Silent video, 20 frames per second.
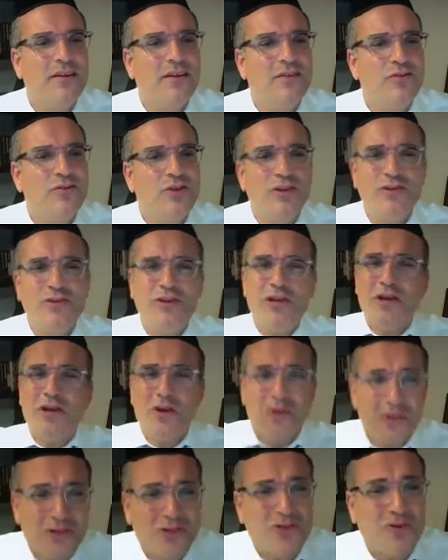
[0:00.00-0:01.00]
They, they, go
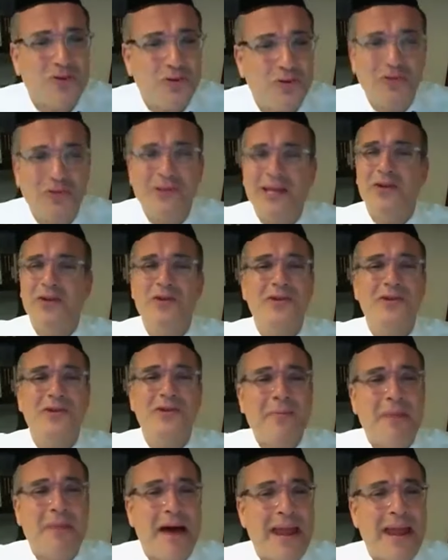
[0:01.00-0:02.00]
to school. They learn
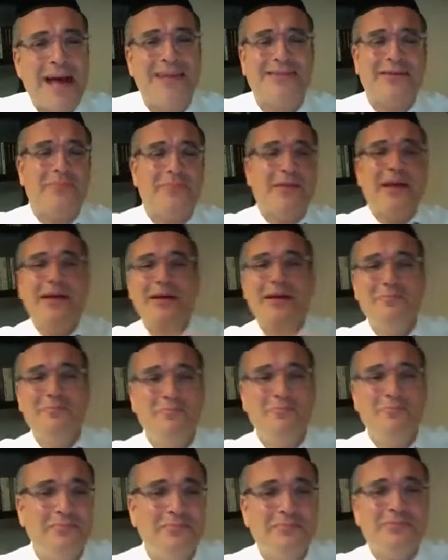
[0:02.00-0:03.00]
Gemara. Some
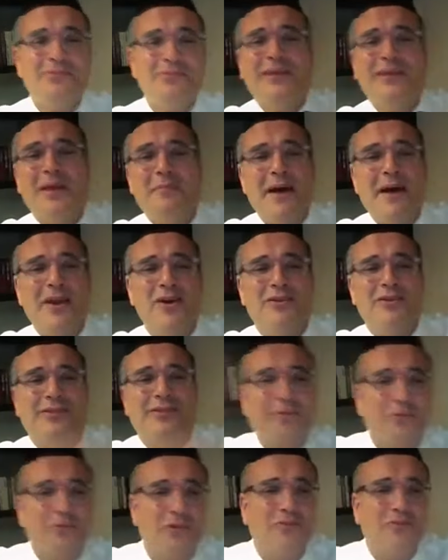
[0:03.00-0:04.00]
Gemara
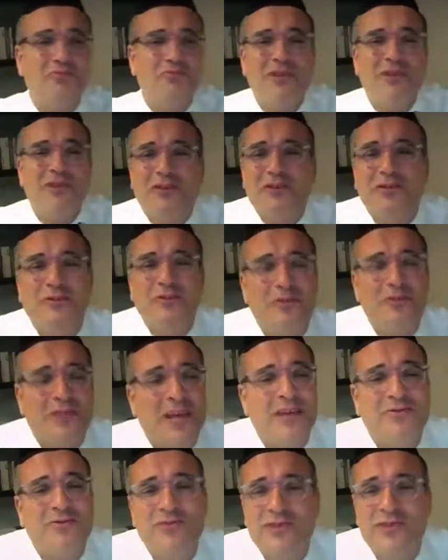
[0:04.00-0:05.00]
that was written
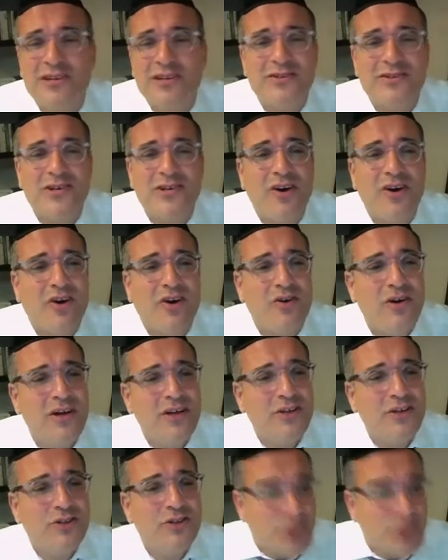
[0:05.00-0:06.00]
2,000 years ago.
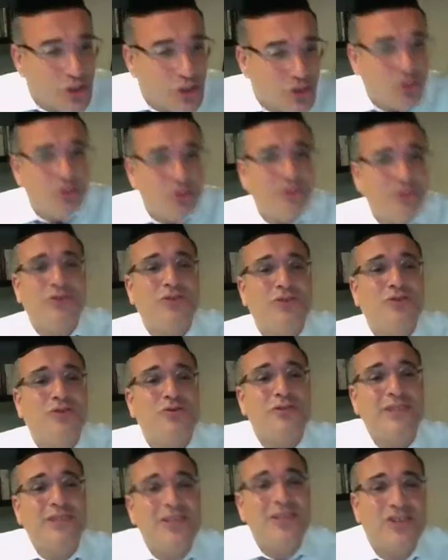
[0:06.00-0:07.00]
The truth of
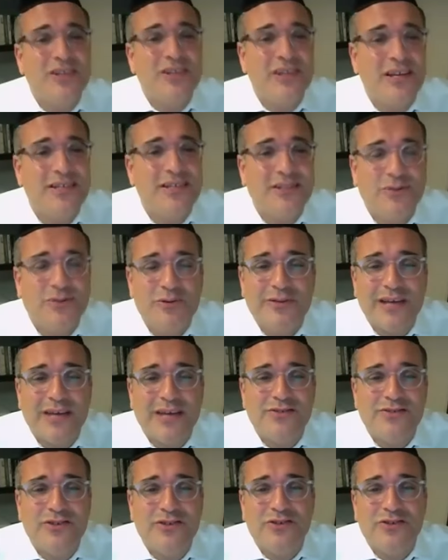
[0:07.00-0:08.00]
tradition is
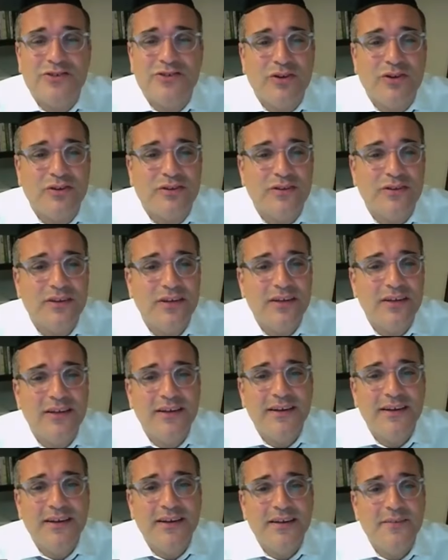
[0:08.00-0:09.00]
2,000 years old.
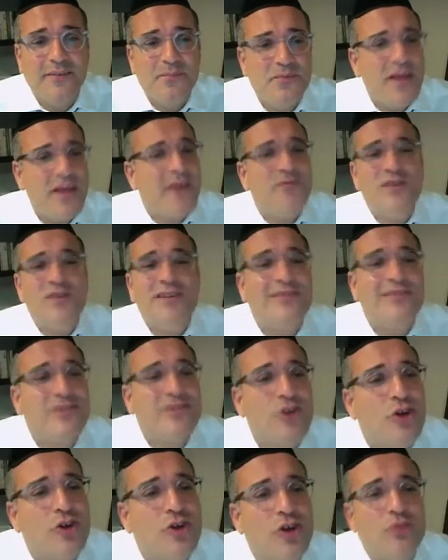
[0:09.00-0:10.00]
They have
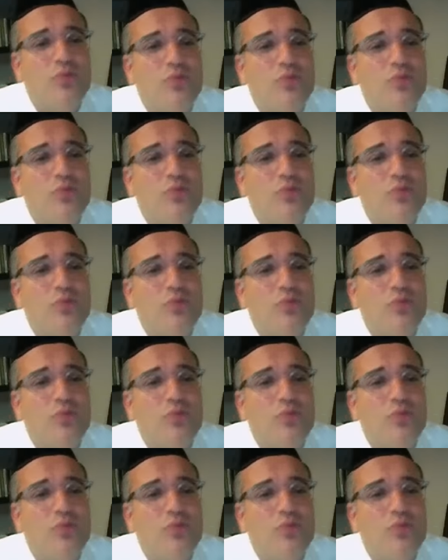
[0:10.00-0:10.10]
nisiyonot.